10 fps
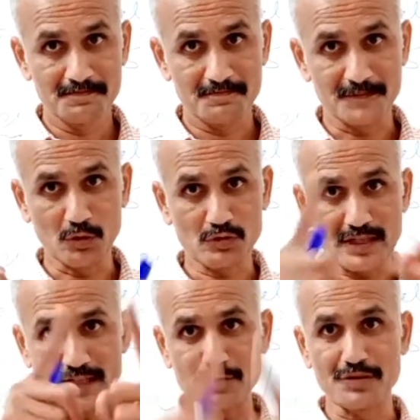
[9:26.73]
Now
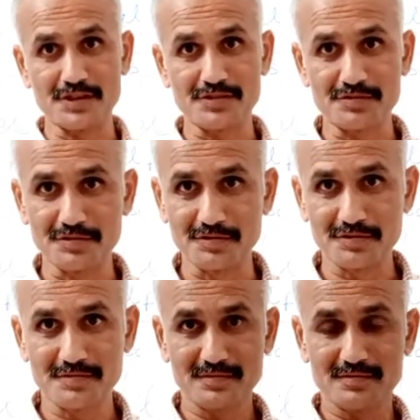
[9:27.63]
try to understand.
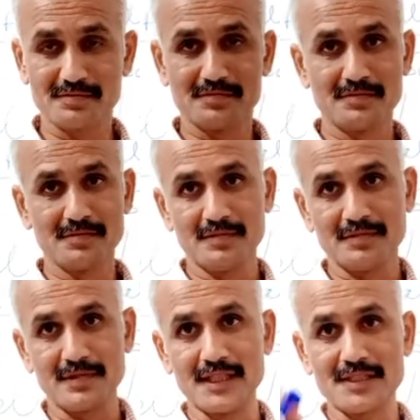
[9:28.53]

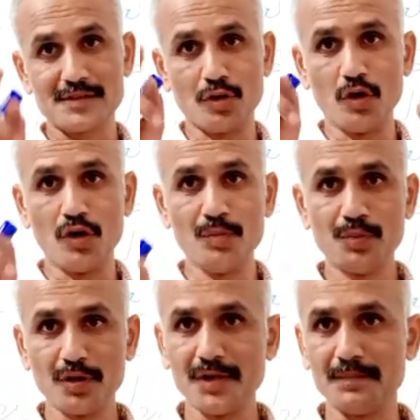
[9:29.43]
This whole
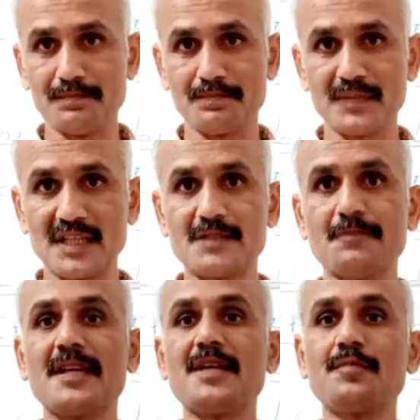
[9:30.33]
poem is
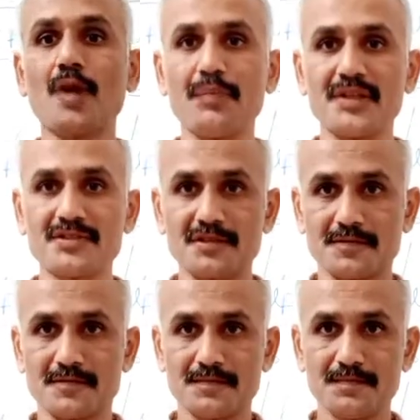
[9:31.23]

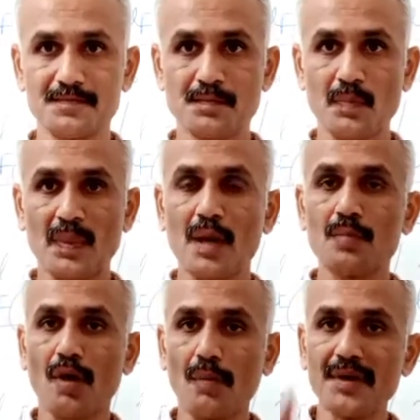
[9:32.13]
very
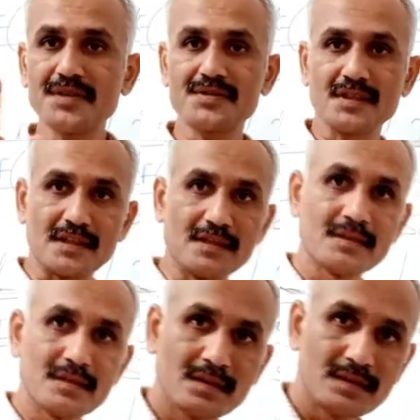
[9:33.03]

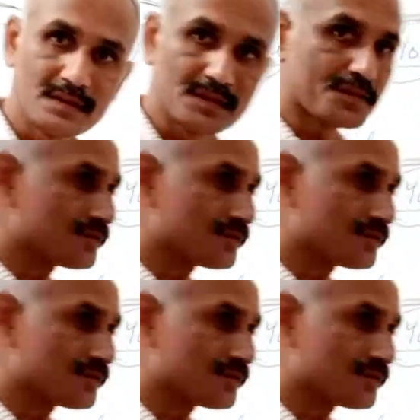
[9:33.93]
promising to